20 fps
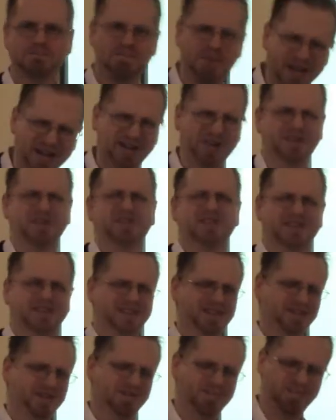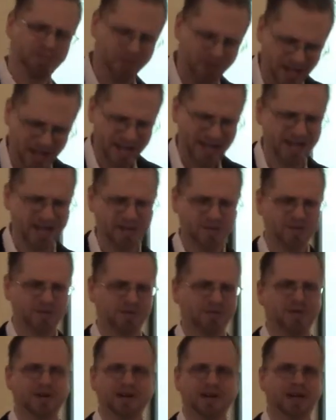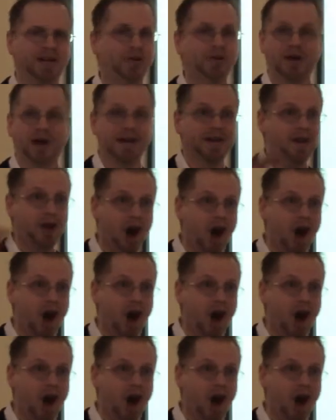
bickering and complaining with one another and